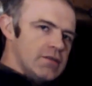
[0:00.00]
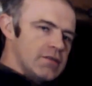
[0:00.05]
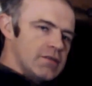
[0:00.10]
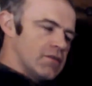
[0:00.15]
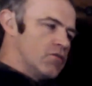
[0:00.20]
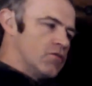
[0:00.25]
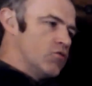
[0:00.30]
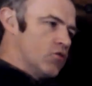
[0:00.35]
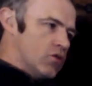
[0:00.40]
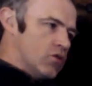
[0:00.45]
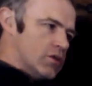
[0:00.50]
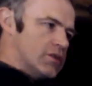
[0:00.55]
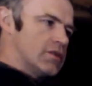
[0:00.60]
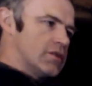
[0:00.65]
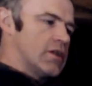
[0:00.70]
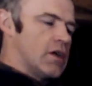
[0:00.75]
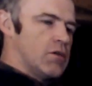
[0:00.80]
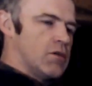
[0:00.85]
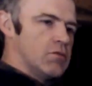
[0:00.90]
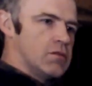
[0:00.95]

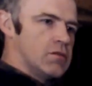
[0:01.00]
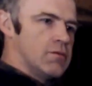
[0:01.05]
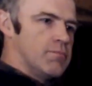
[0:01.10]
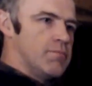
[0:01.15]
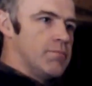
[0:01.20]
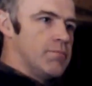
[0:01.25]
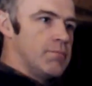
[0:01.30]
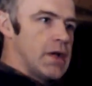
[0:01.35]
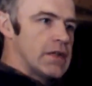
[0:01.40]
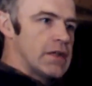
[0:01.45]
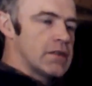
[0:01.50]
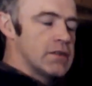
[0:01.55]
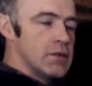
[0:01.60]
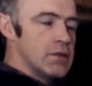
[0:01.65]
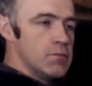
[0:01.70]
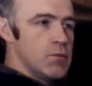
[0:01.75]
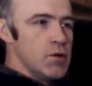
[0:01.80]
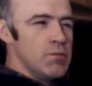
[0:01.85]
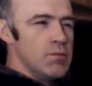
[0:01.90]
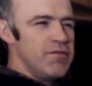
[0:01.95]
north-south,
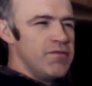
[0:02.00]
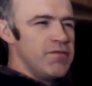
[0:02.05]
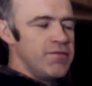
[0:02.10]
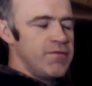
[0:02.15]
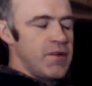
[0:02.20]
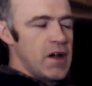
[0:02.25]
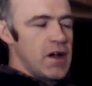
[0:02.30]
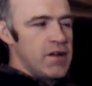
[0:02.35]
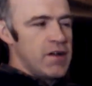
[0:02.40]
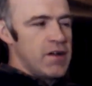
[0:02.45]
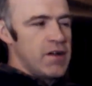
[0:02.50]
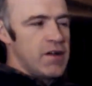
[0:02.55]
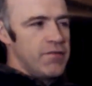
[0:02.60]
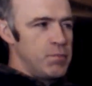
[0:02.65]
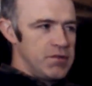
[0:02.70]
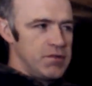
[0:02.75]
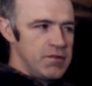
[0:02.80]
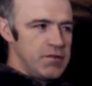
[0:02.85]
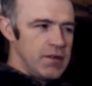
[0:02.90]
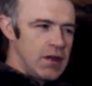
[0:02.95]
maximum
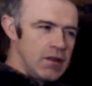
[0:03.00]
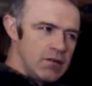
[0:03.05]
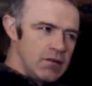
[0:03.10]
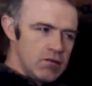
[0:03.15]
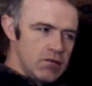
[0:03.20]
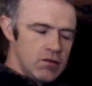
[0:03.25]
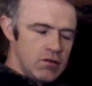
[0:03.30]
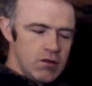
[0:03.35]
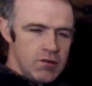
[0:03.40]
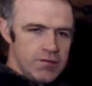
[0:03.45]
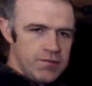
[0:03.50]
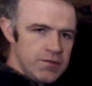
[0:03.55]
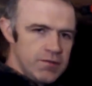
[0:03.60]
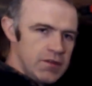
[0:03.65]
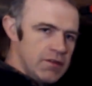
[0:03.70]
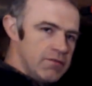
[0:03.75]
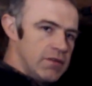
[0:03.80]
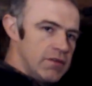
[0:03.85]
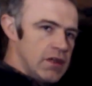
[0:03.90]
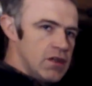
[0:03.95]
5% of
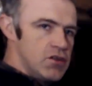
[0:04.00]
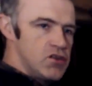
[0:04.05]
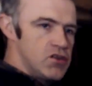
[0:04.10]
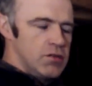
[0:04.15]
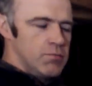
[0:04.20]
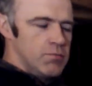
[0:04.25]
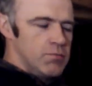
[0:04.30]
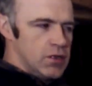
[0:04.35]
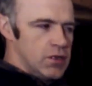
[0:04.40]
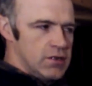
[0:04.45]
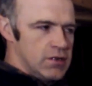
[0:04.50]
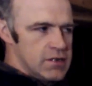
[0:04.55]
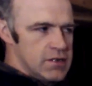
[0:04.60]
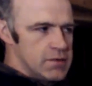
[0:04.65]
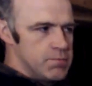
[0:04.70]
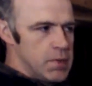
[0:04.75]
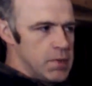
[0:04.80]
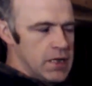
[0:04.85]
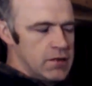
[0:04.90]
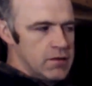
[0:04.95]
deviation, but it's
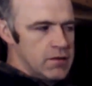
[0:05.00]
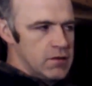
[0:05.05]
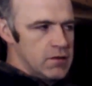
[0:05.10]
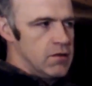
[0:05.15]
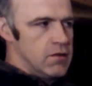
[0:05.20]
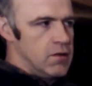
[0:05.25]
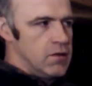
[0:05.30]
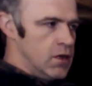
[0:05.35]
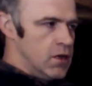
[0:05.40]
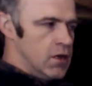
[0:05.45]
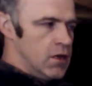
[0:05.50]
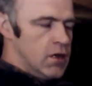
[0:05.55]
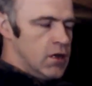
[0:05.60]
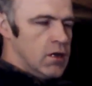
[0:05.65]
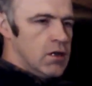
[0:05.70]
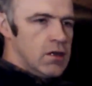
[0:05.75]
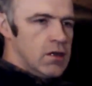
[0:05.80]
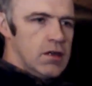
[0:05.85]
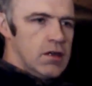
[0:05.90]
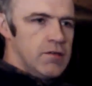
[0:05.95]
better
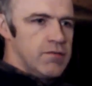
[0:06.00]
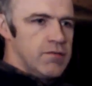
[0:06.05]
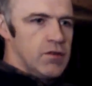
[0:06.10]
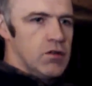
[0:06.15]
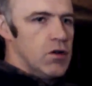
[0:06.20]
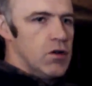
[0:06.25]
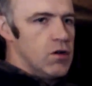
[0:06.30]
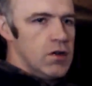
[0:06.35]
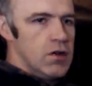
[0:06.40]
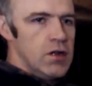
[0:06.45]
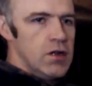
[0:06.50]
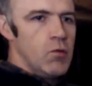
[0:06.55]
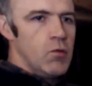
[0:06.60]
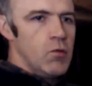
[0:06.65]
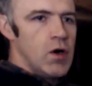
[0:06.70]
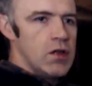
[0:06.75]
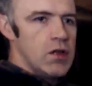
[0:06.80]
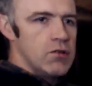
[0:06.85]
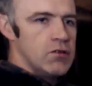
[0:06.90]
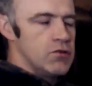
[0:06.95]
even only 1
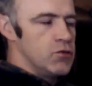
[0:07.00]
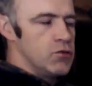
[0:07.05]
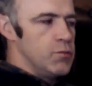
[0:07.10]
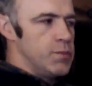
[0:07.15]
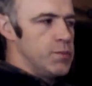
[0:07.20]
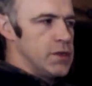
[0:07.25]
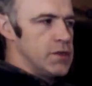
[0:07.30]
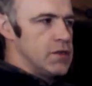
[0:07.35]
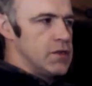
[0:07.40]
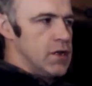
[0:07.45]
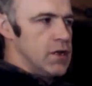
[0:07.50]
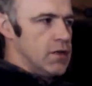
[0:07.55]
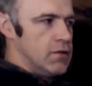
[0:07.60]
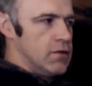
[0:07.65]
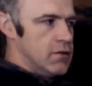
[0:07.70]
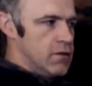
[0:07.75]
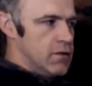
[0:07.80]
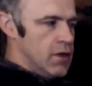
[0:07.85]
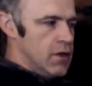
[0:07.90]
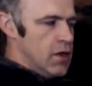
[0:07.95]
or 2%,
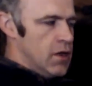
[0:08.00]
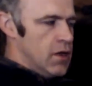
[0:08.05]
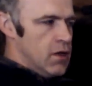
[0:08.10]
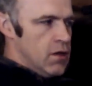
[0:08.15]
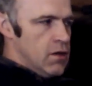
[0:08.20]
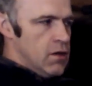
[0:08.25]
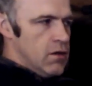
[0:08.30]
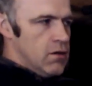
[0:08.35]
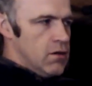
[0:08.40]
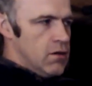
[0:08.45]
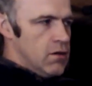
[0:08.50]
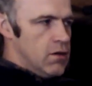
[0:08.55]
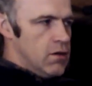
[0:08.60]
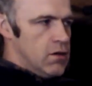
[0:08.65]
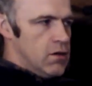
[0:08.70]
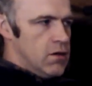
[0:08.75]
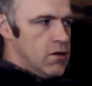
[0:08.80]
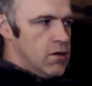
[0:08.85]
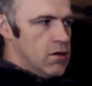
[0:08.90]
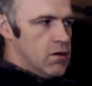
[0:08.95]

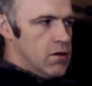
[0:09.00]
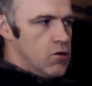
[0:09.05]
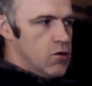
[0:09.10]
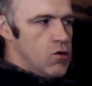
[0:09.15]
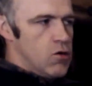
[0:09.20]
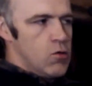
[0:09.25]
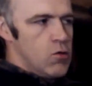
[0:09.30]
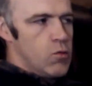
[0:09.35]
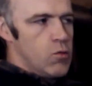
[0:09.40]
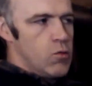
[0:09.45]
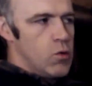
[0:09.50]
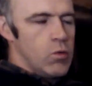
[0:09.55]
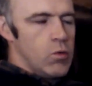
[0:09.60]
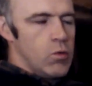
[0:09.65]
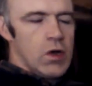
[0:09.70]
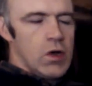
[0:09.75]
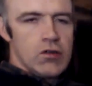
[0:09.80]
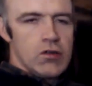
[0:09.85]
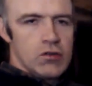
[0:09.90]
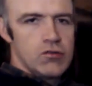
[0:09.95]
or 1 or
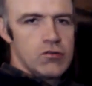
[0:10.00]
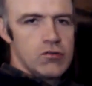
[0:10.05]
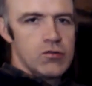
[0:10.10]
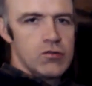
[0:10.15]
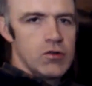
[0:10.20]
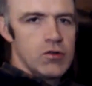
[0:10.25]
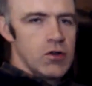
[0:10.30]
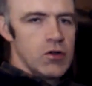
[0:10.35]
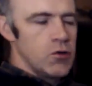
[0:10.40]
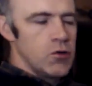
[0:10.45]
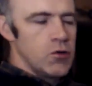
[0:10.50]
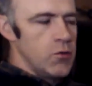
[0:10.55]
2 degree.